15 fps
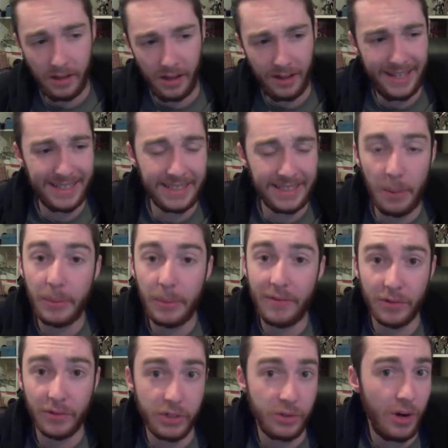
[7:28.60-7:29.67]
except
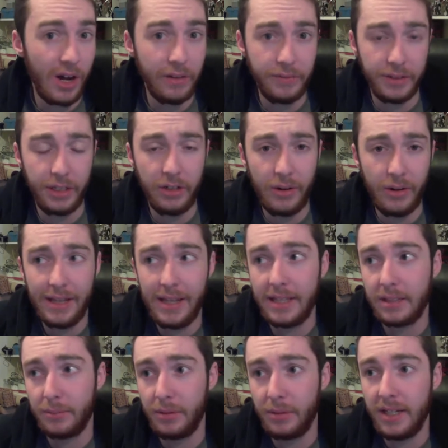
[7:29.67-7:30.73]
ever so often, I like
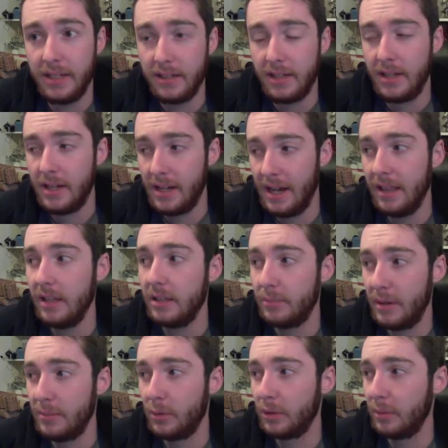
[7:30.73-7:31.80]
to play
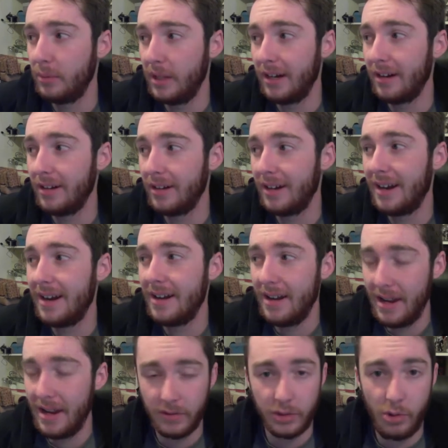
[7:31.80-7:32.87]
multiplayer
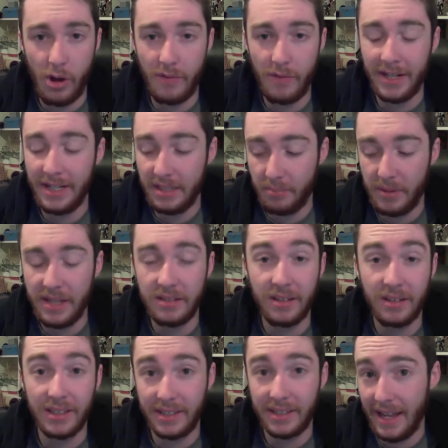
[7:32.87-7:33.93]
ever so often. It depends
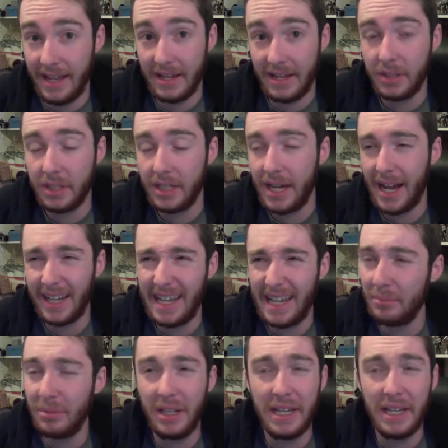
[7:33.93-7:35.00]
on the game. I
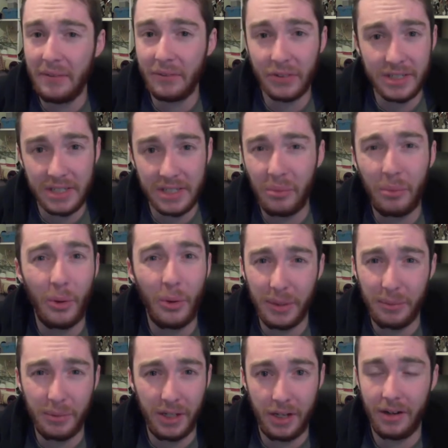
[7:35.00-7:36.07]
can't play every single
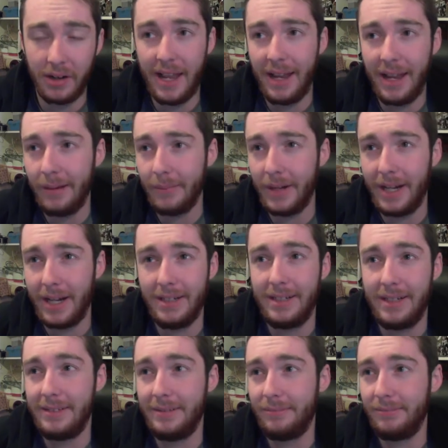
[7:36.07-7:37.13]
multiplayer game,
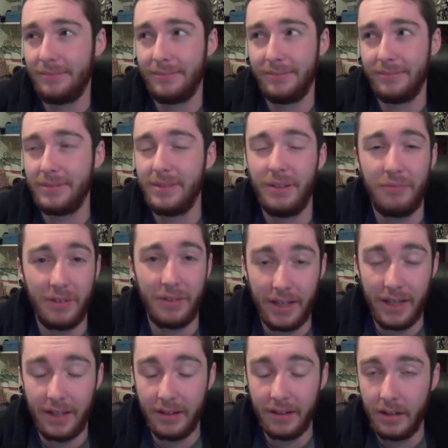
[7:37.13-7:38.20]
stuff like that.